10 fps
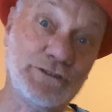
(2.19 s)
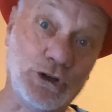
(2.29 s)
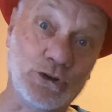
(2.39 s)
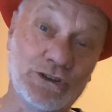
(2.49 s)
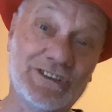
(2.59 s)

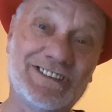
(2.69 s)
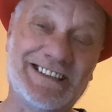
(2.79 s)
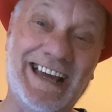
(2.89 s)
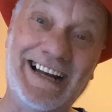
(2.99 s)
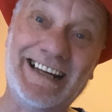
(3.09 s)
Songs
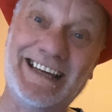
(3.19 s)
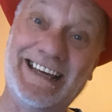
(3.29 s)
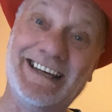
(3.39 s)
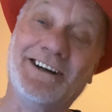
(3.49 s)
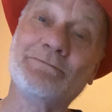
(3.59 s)

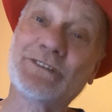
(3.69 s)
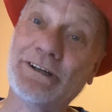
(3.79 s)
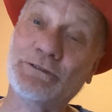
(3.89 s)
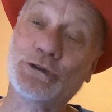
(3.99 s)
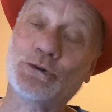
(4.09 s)
Daily. I'm
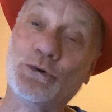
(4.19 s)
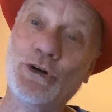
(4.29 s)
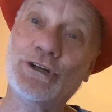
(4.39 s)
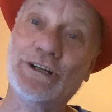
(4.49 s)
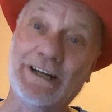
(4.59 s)
David
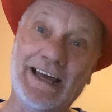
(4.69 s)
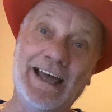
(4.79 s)
Cronin,